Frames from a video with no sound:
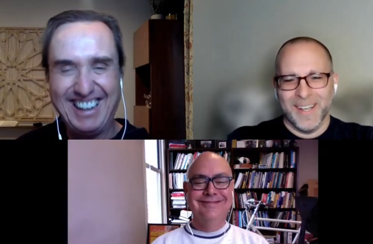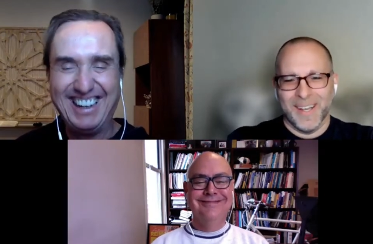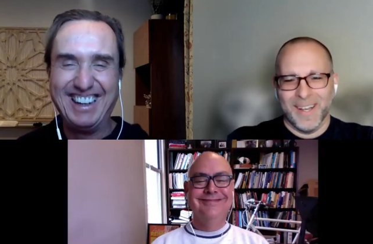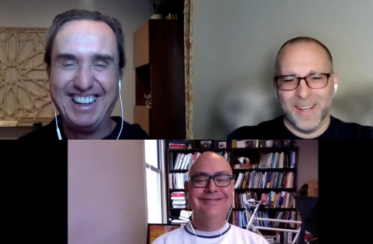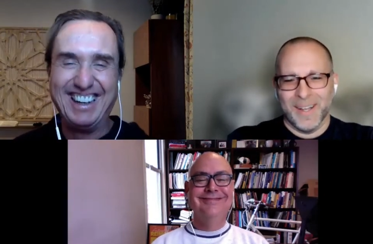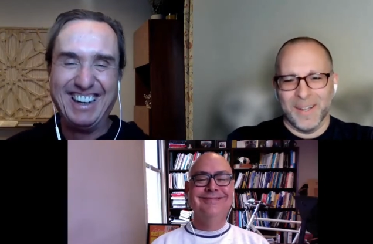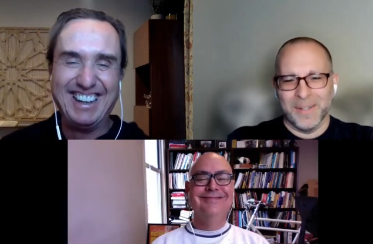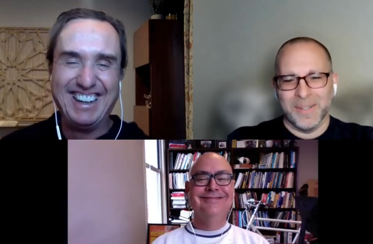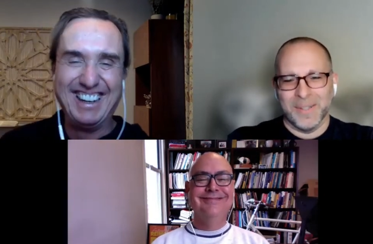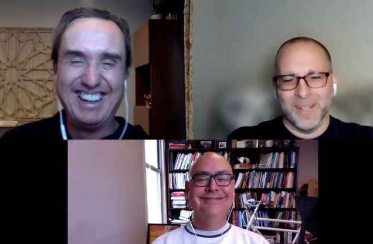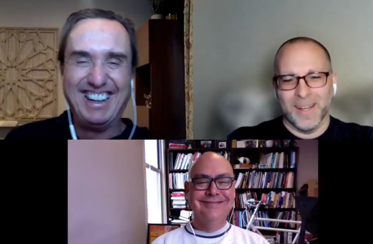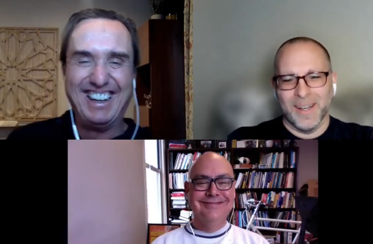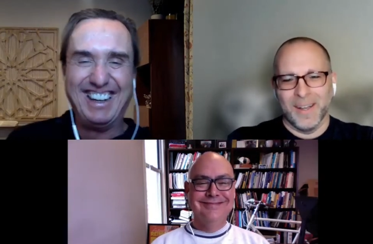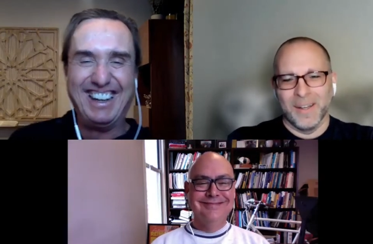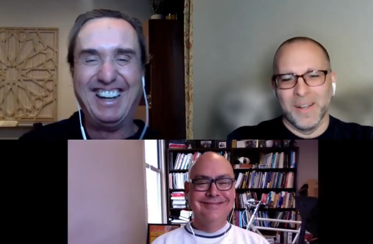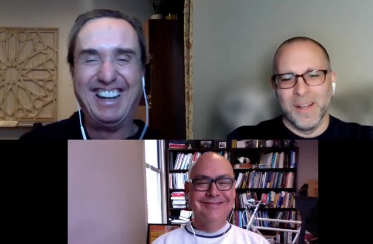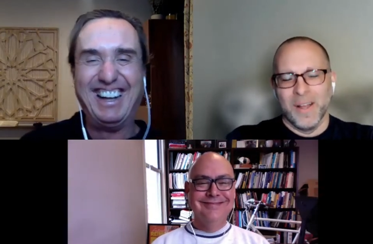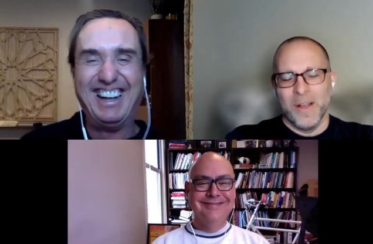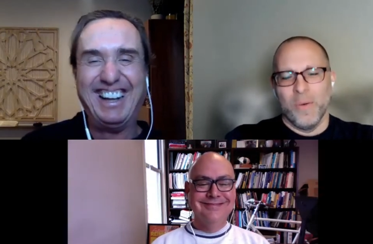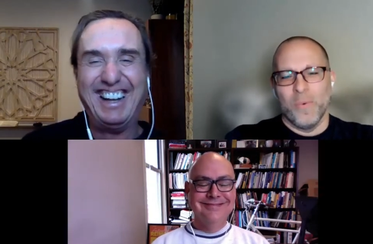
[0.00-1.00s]
Speaker 1: yeah.
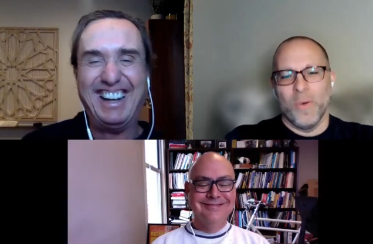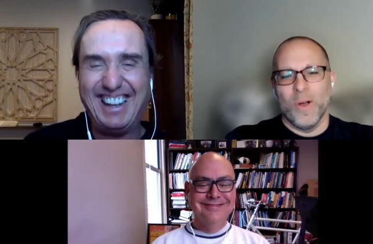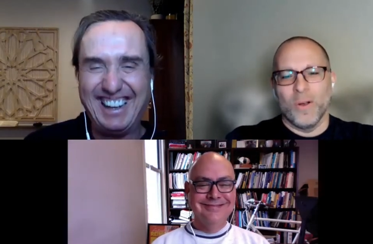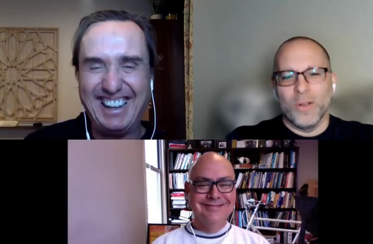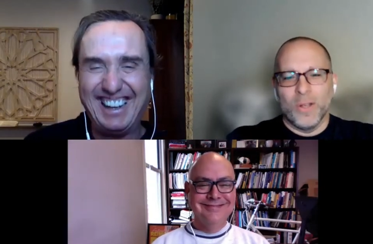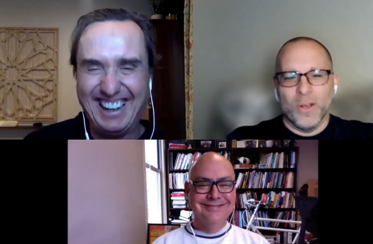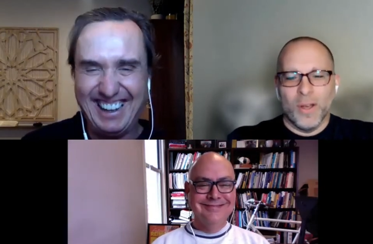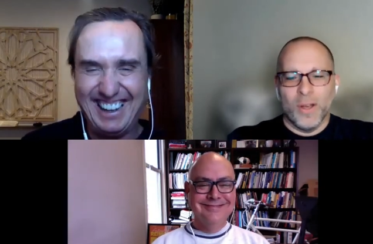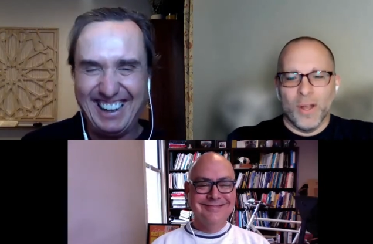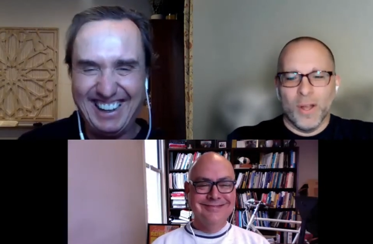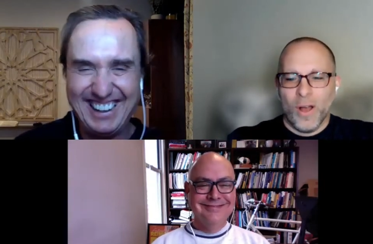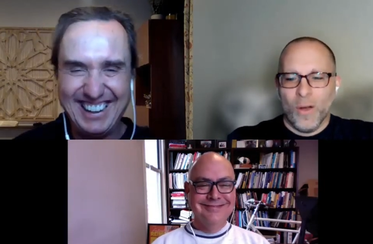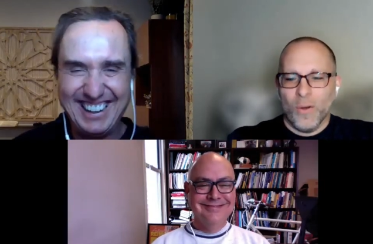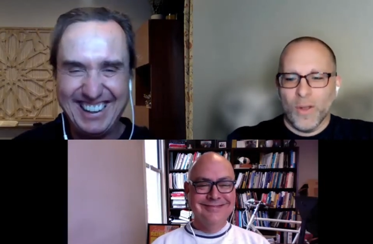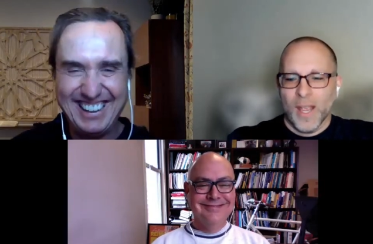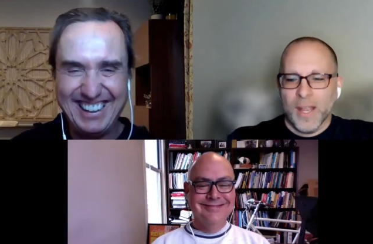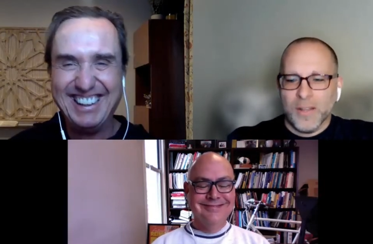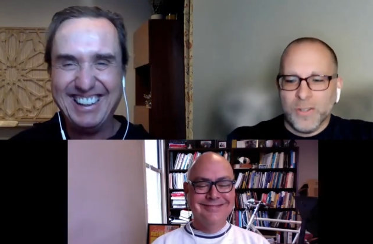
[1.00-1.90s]
Yeah. Well, good. Okay.